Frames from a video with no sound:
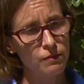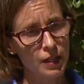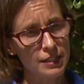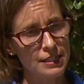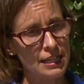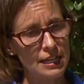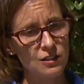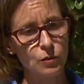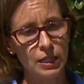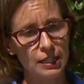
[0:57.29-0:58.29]
a
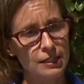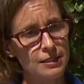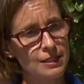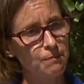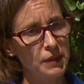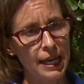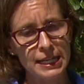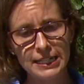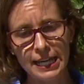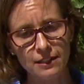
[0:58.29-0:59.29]
disaster because any
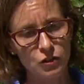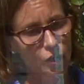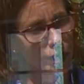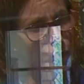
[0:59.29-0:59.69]
day is a